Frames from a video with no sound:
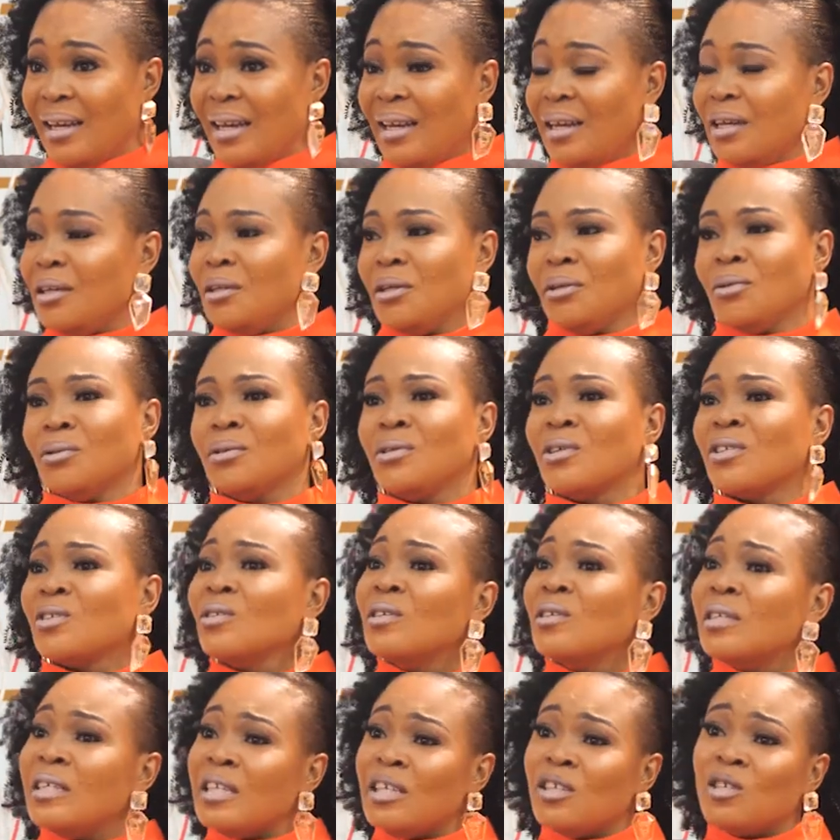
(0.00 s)
does
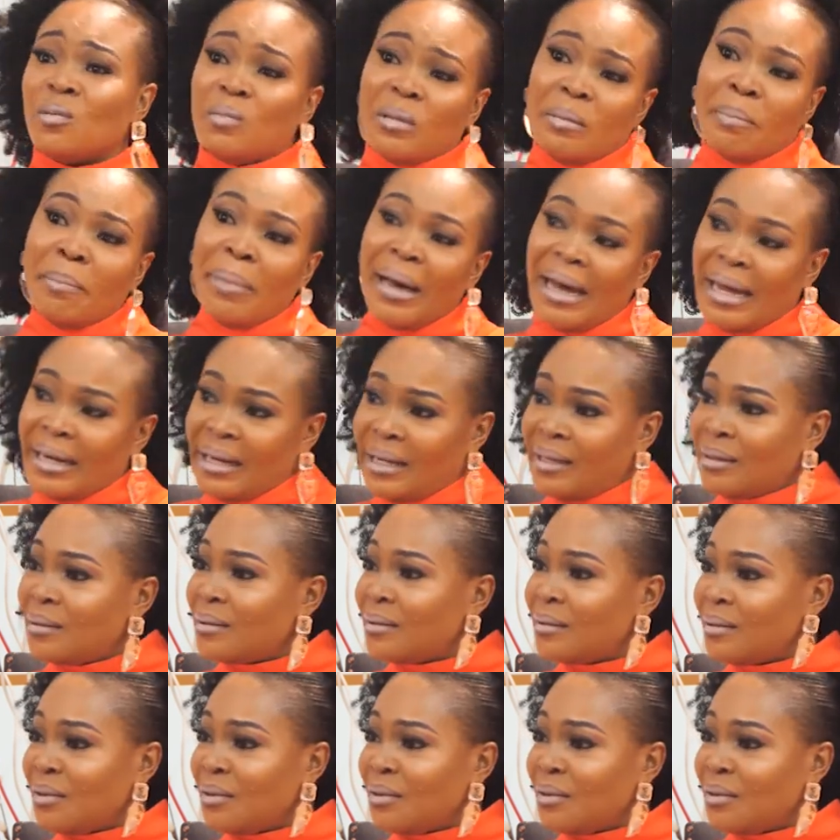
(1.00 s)
not need to be padded,